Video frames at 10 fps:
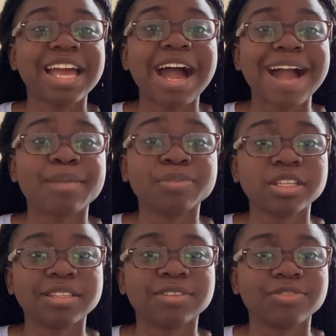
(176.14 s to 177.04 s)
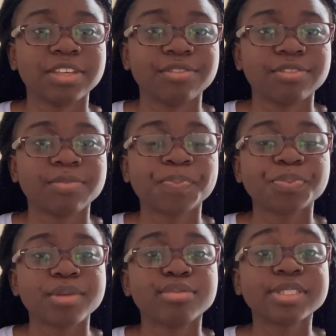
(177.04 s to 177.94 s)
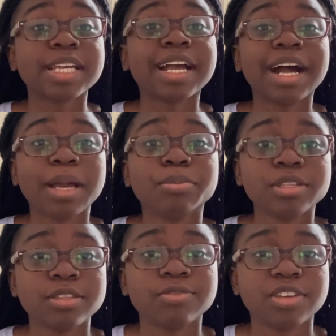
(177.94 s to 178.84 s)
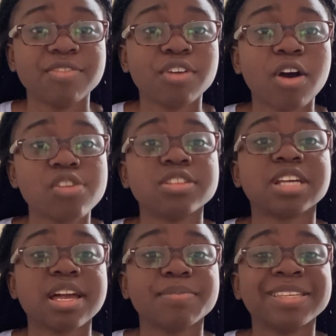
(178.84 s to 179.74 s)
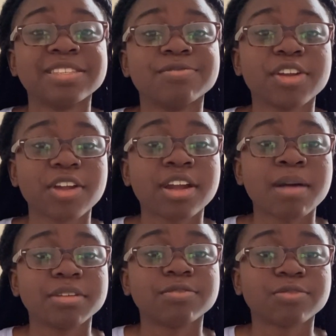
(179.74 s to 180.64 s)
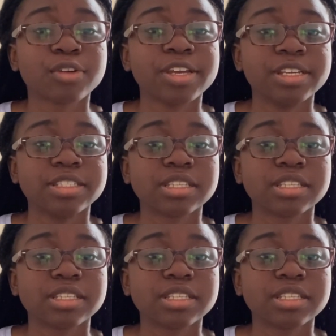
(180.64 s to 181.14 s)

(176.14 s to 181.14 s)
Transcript: I plead the fifth. People say I plead the fifth all the time. It's a very common phrase,